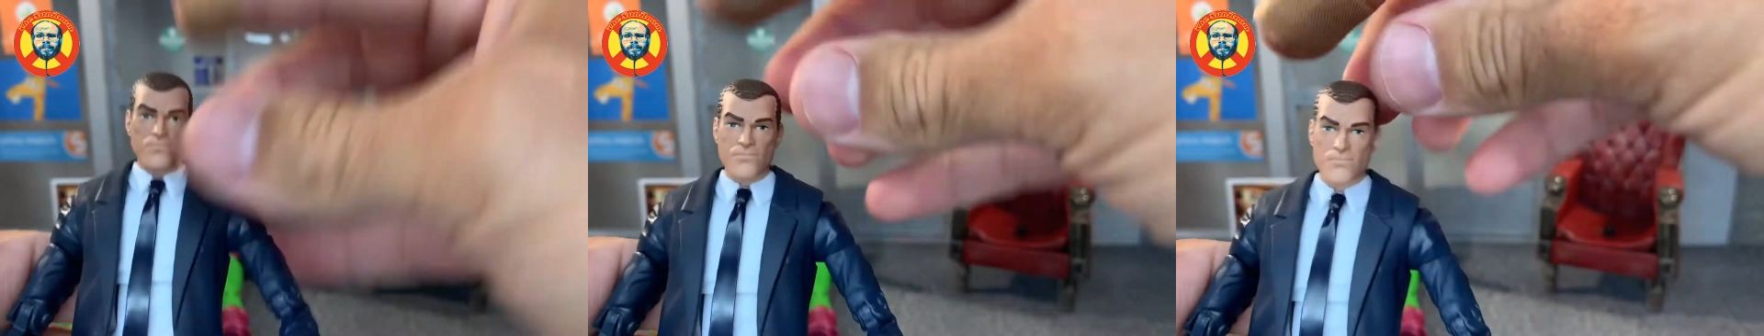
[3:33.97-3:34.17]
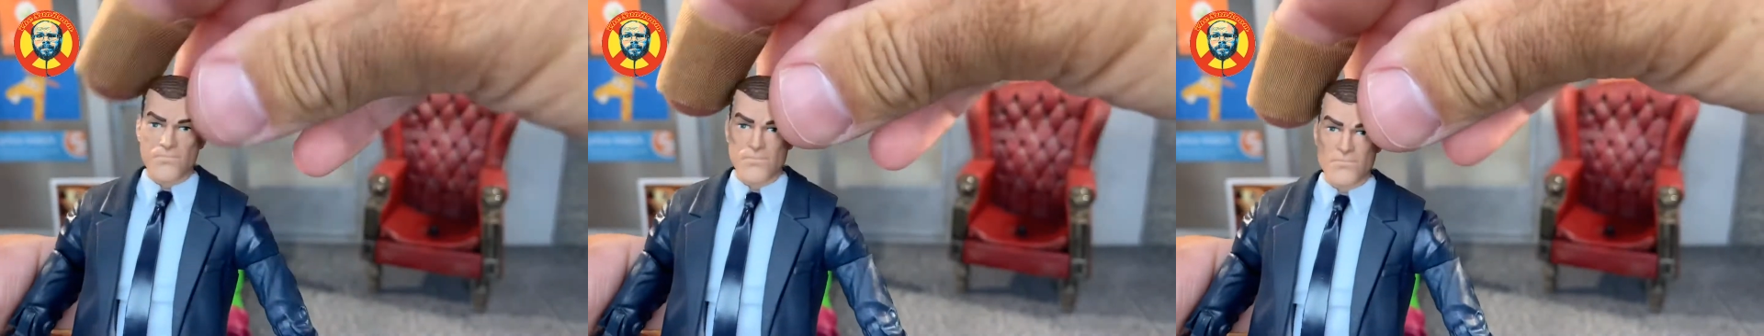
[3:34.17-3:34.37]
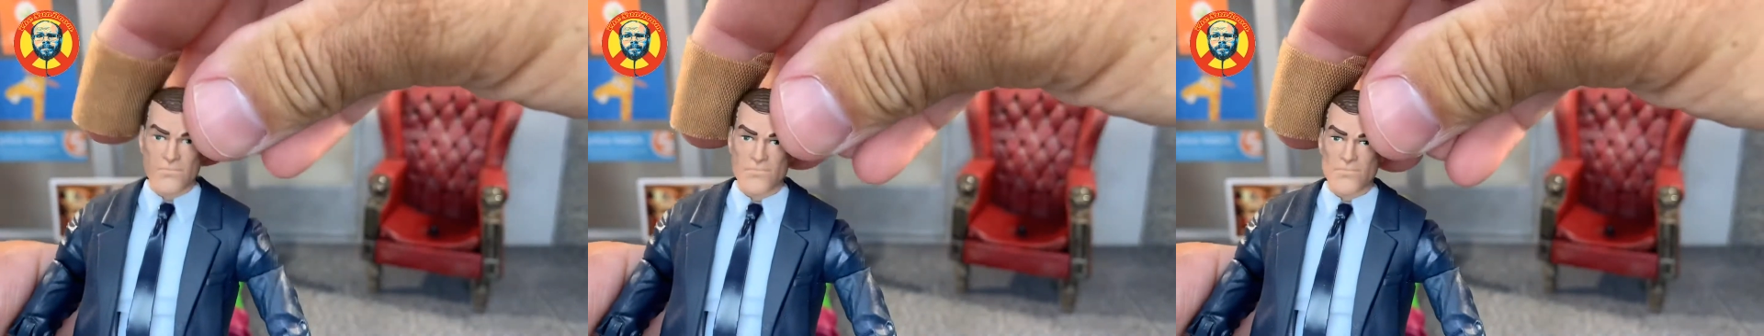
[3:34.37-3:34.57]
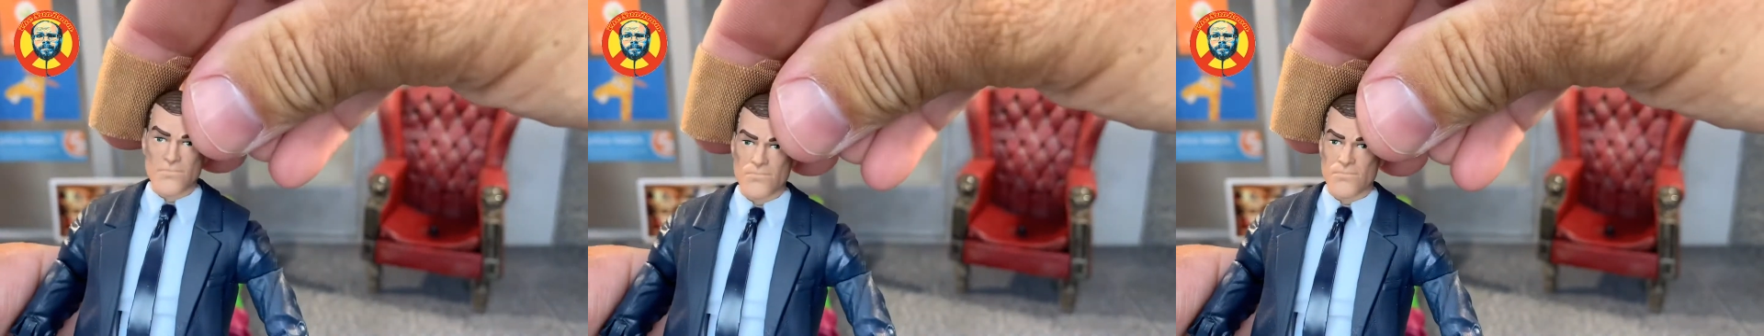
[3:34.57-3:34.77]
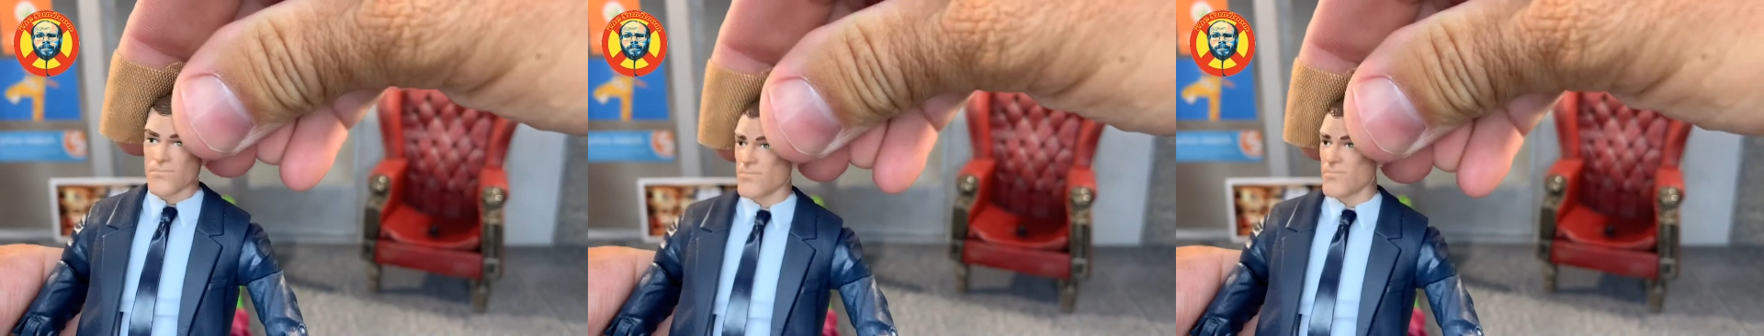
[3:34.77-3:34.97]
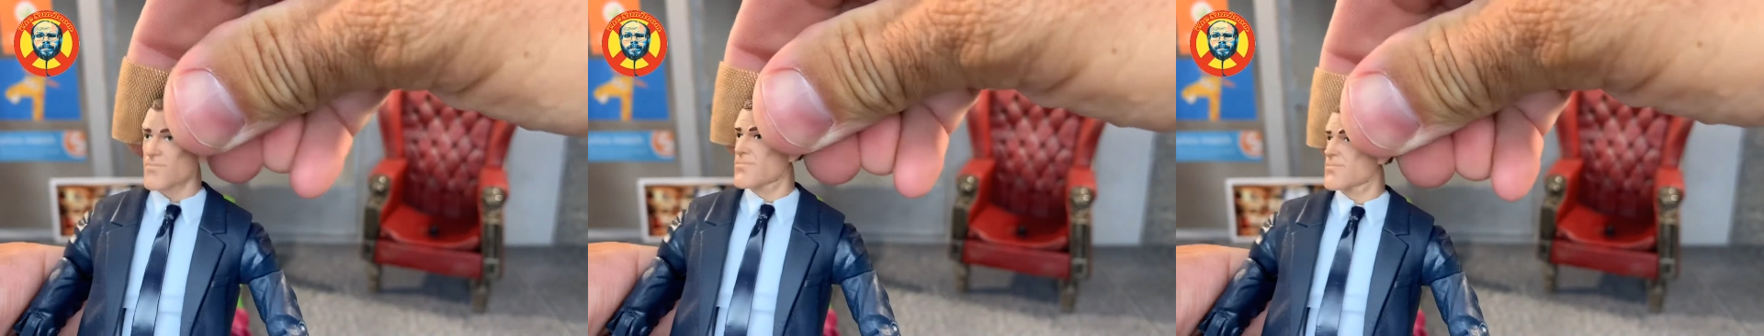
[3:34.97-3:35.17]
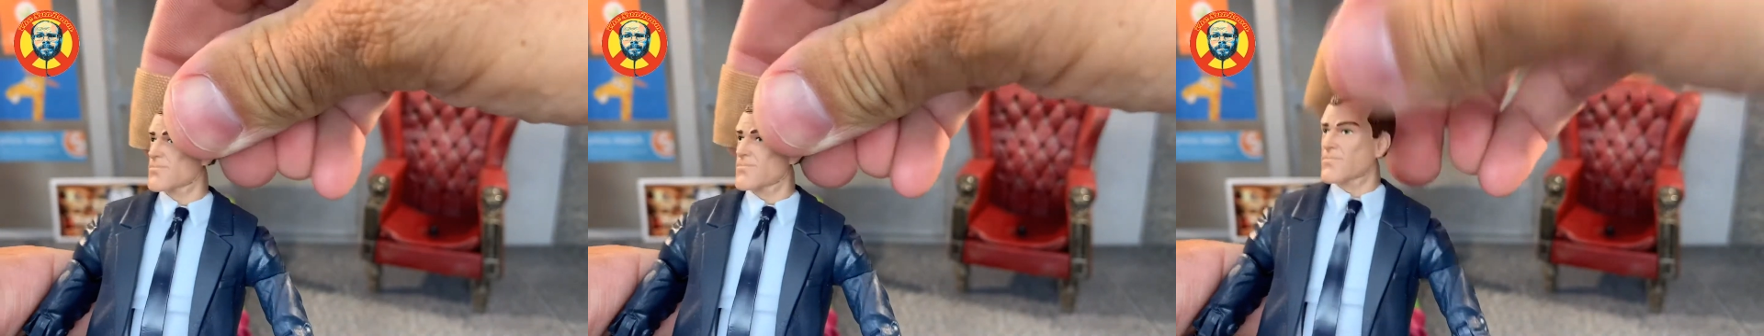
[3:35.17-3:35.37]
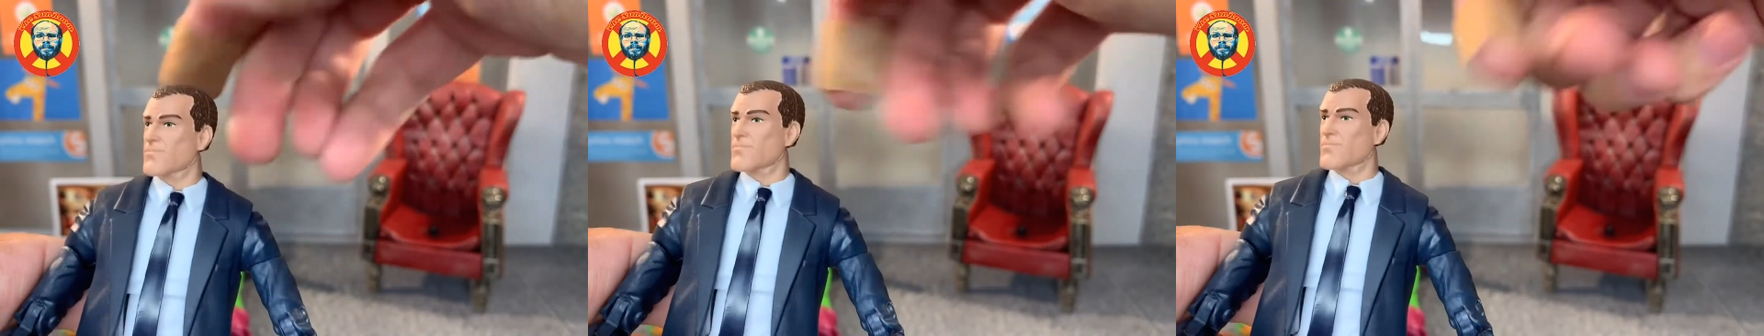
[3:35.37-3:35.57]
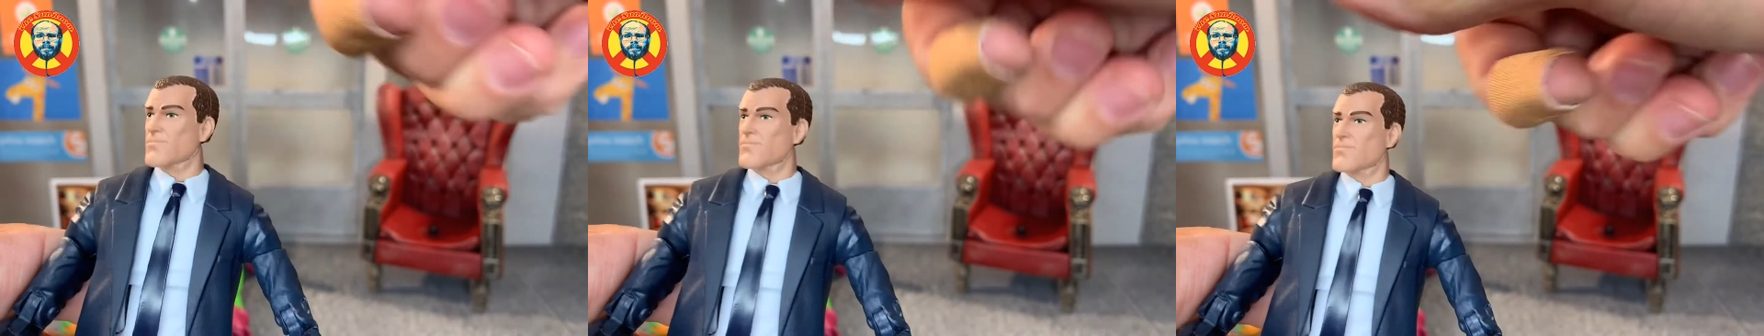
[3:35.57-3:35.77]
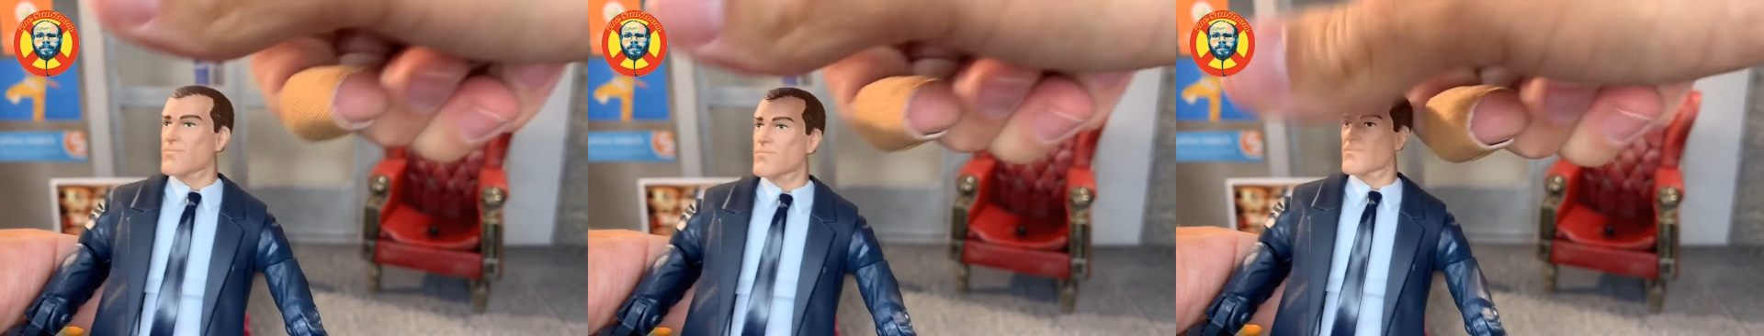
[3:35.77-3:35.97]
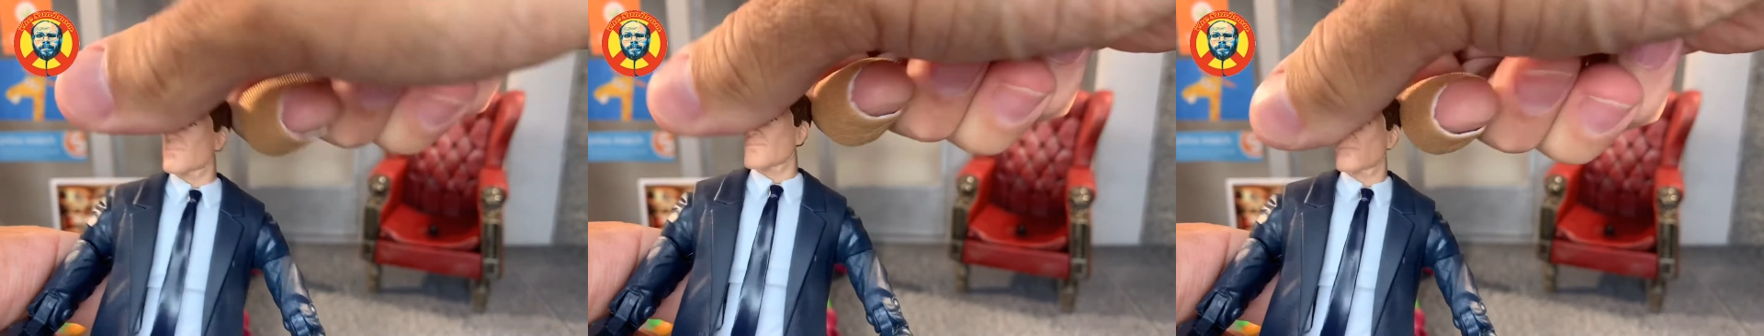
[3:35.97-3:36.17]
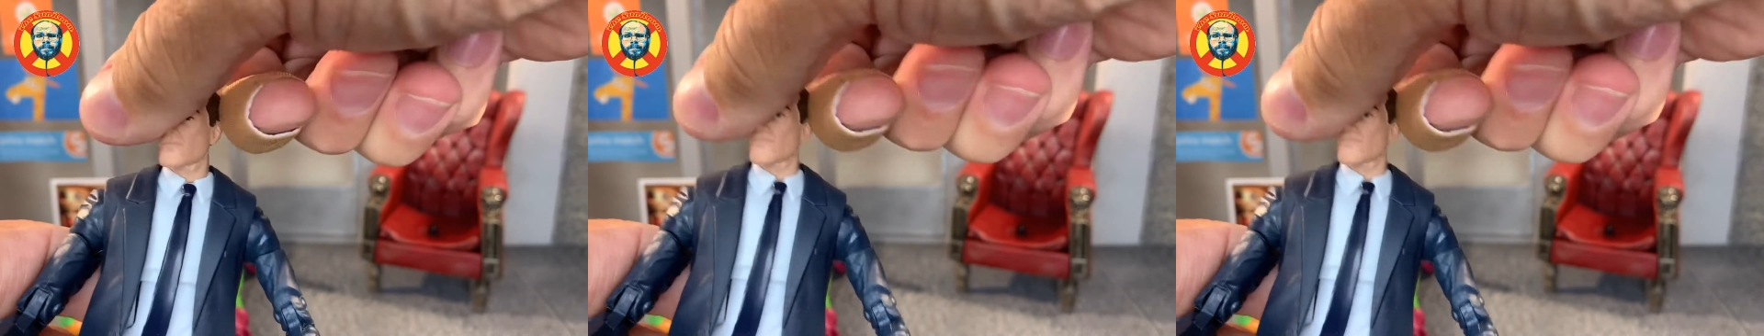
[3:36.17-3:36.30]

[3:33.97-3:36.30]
can see the head doesn't move as